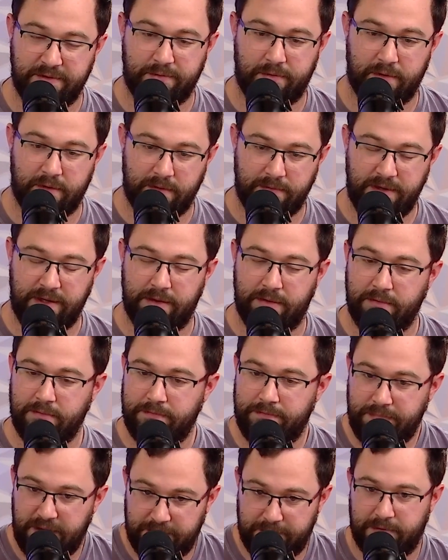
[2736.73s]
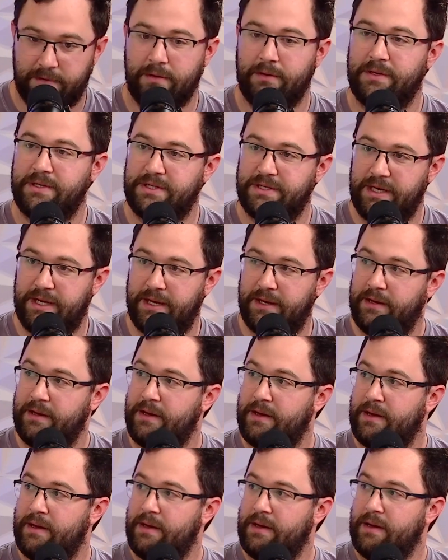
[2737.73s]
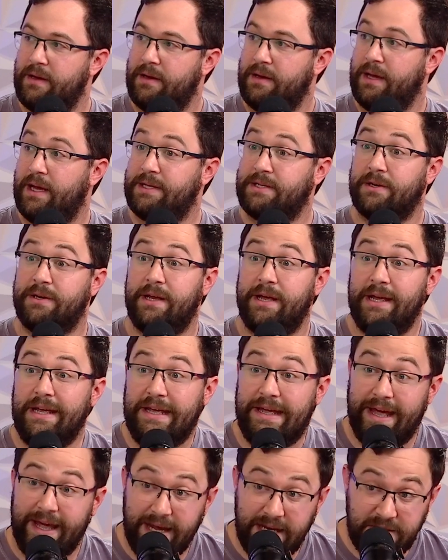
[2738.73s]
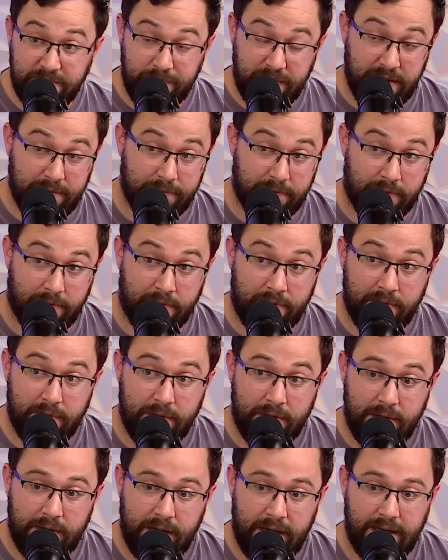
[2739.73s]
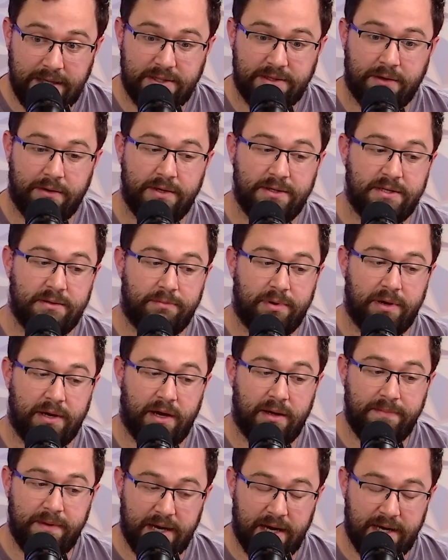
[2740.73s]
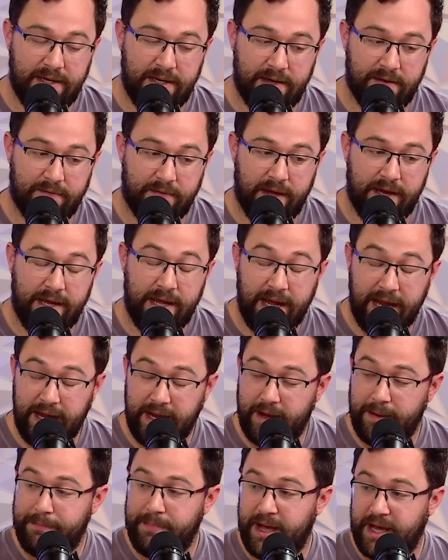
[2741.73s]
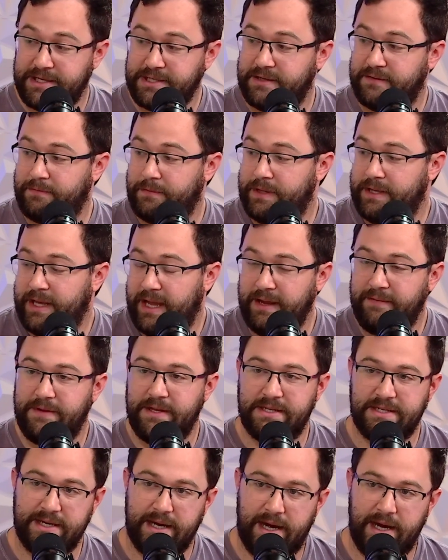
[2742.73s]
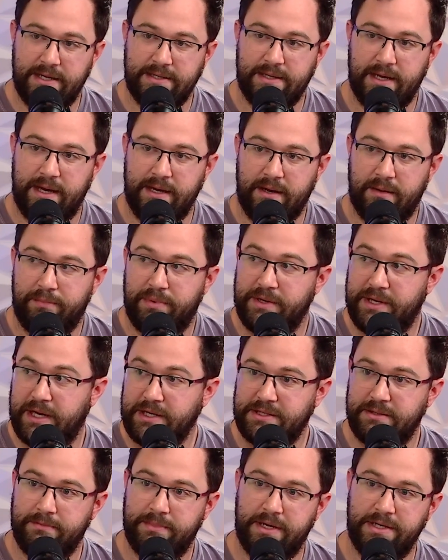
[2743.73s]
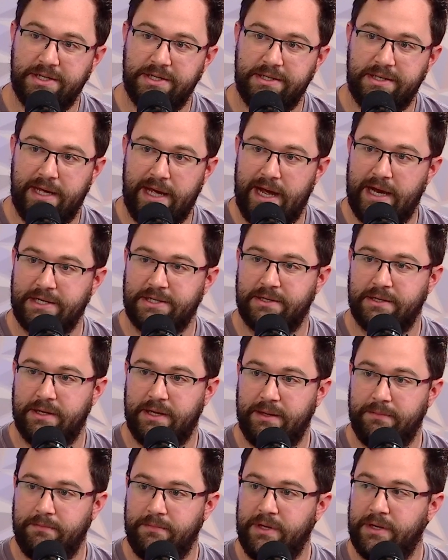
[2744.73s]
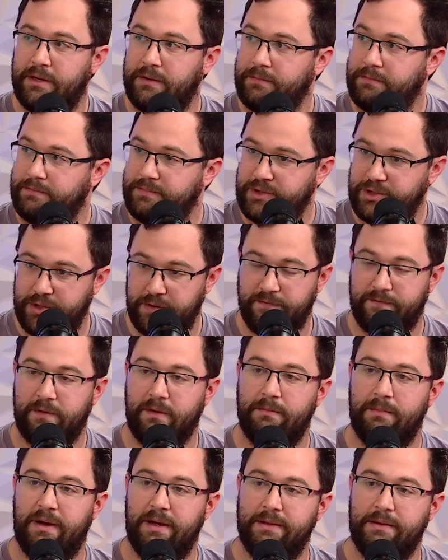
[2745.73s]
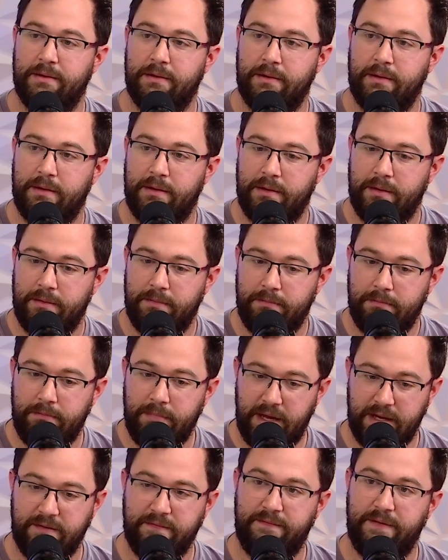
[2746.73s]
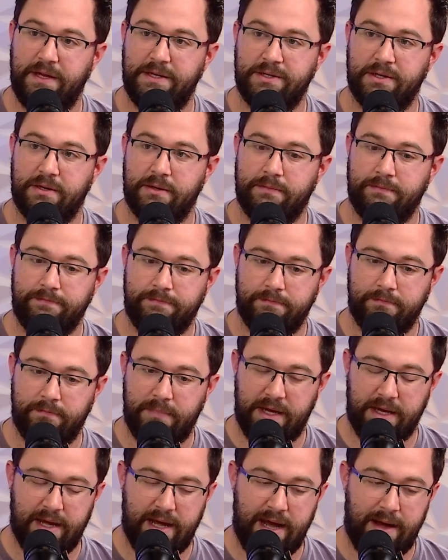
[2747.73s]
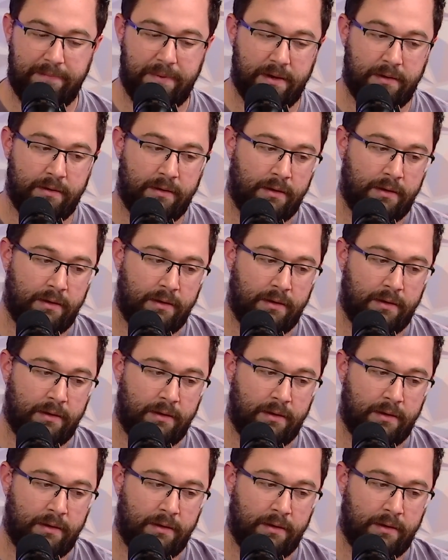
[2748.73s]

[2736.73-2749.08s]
where, people are going to see it. It's going to engage people. It's going to bring up the idea of like, hey, imagine if we gave these guys like a production budget to actually, shoot for a month, make a feature, make it happen.